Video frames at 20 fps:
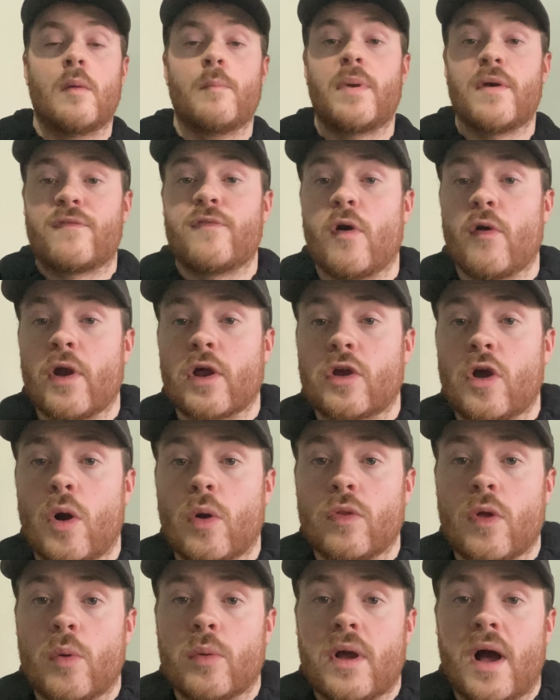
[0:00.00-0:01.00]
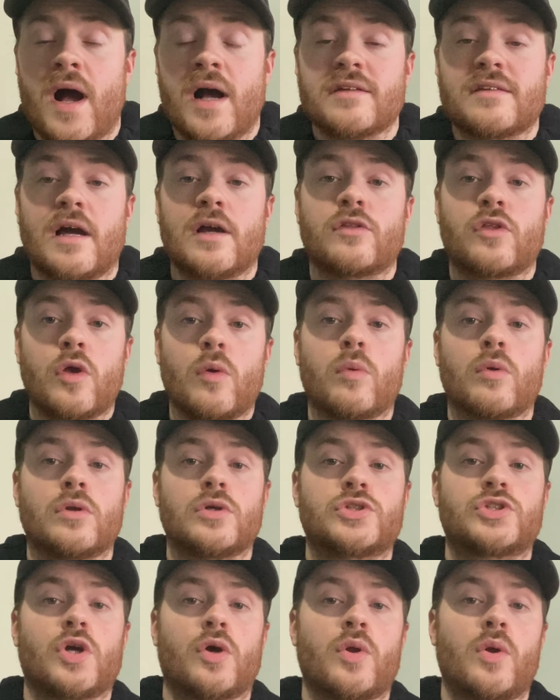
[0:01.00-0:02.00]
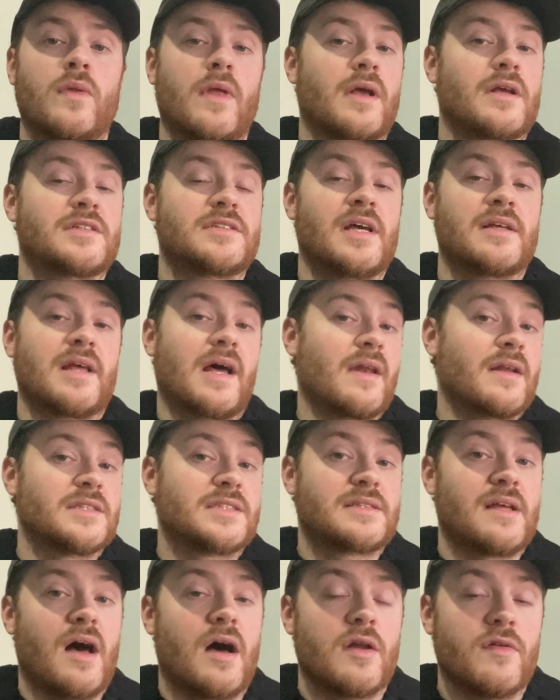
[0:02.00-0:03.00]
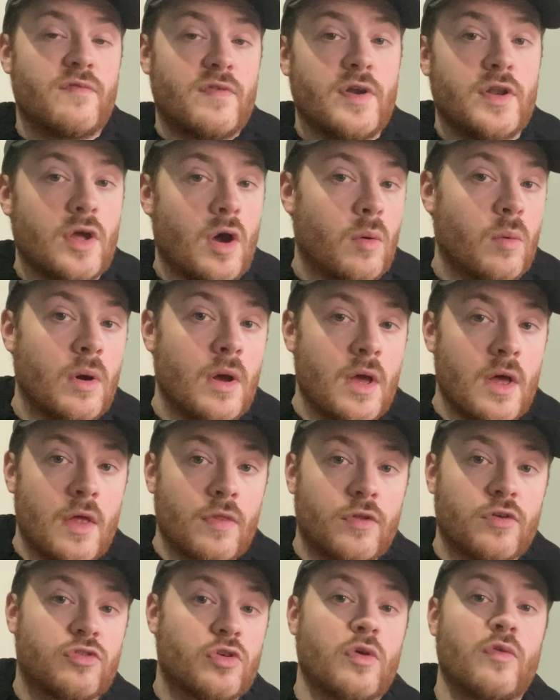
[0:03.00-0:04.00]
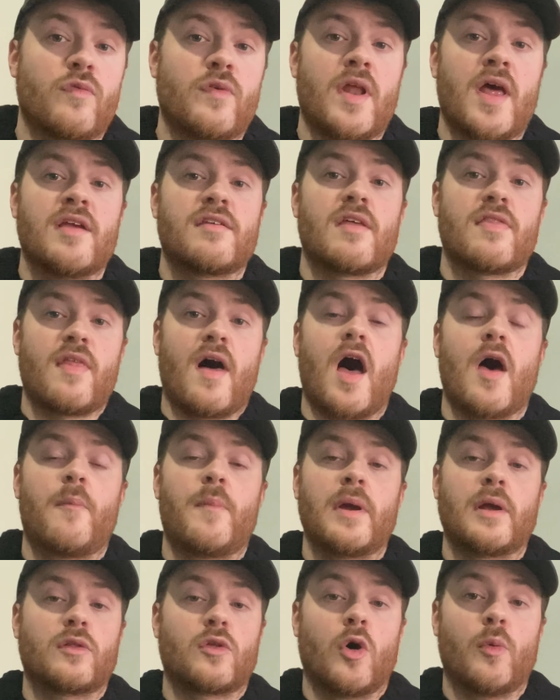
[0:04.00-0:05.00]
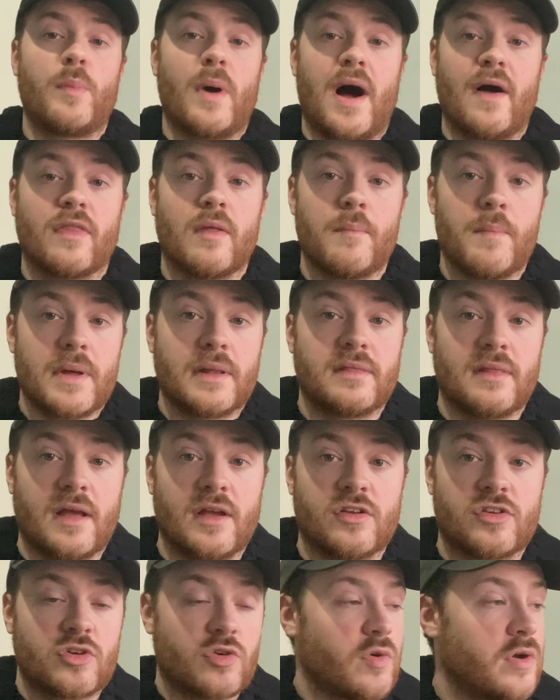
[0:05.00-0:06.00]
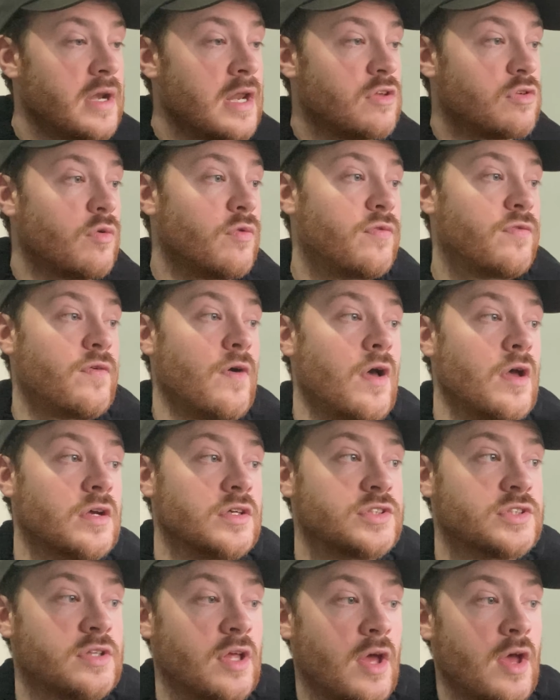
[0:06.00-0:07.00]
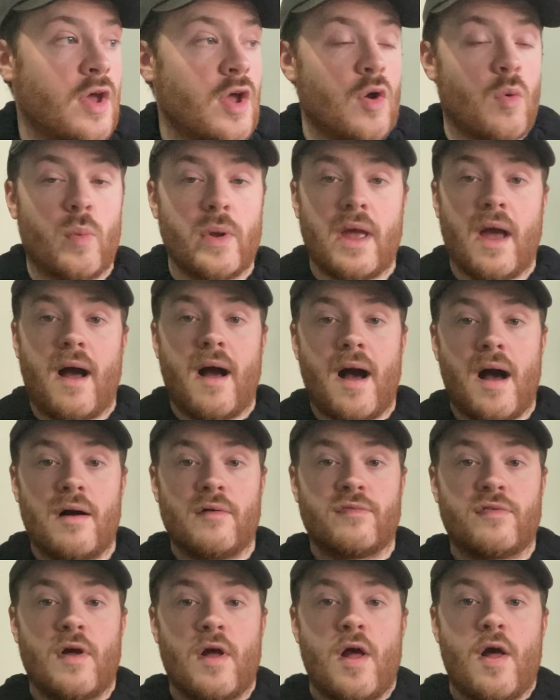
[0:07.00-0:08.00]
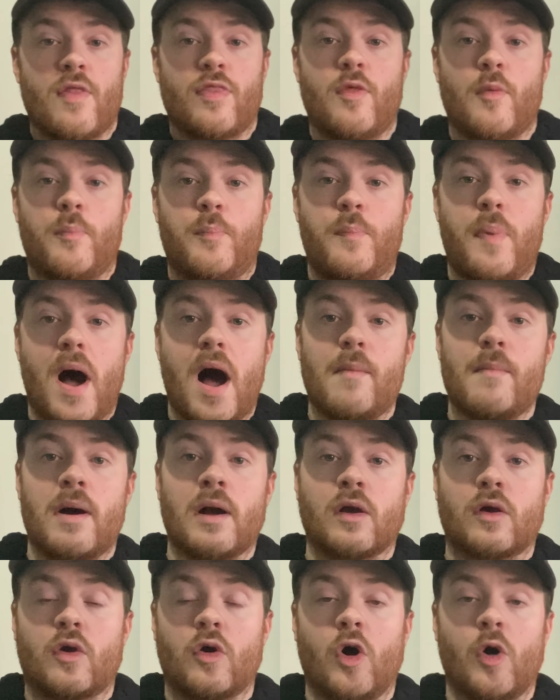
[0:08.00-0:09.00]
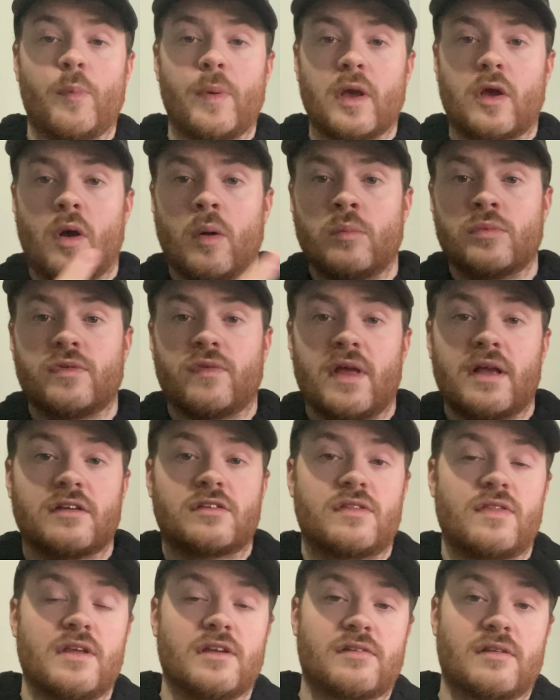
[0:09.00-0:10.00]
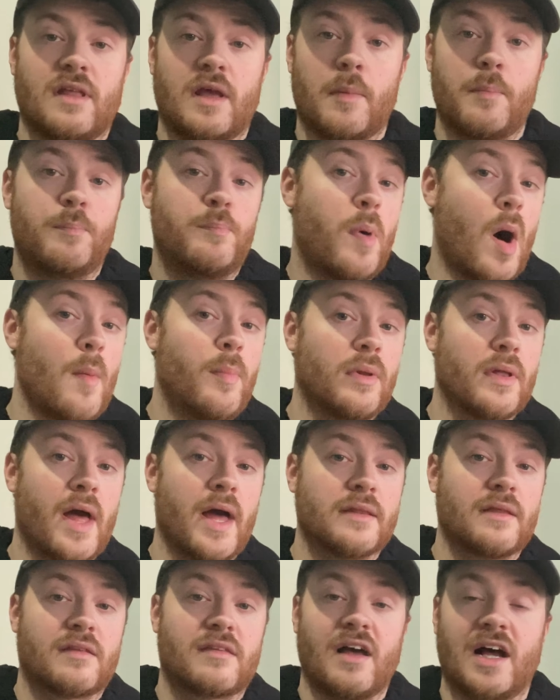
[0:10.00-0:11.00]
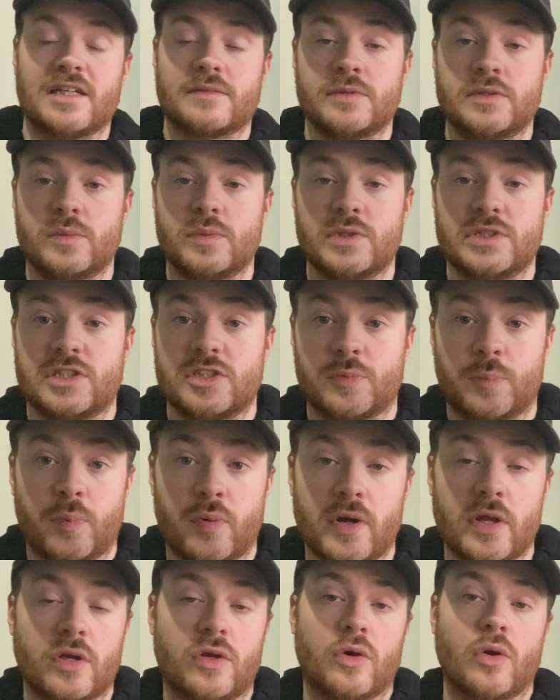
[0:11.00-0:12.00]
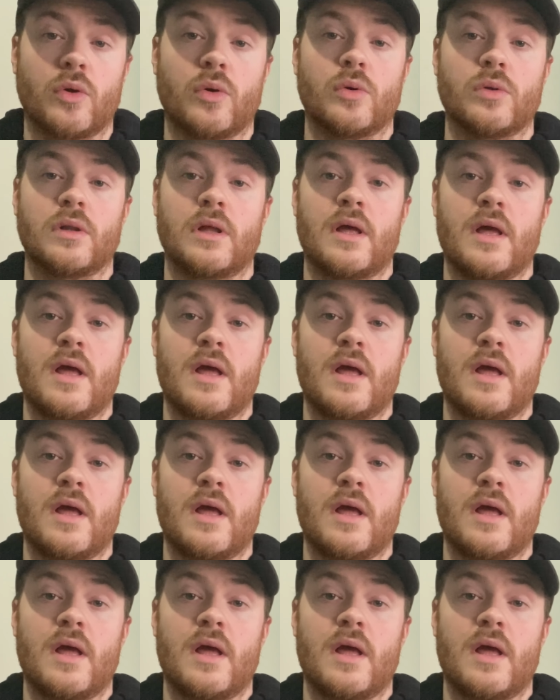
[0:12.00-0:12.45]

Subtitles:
Before I go though, guys, I do want to show you, like I said at the start of the video, the souvenirs that I picked up at the midnight screening. So first, we have the Batman cup. It comes with like this like bobblehead attachment, which is pretty cool.